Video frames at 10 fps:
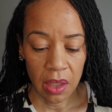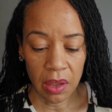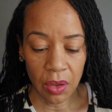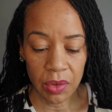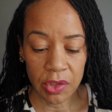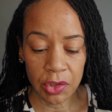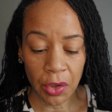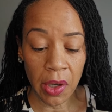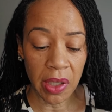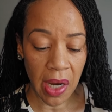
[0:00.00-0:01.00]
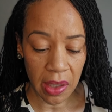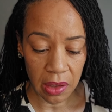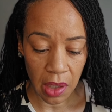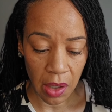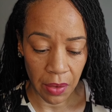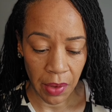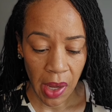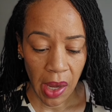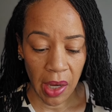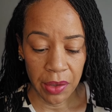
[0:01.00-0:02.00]
know that you're not alone
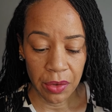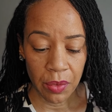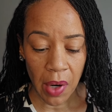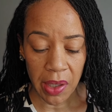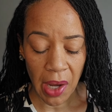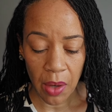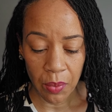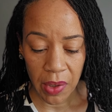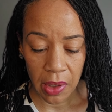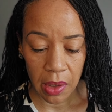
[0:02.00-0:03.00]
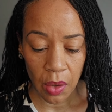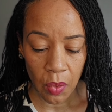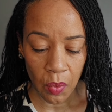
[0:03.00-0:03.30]
and you are not weak.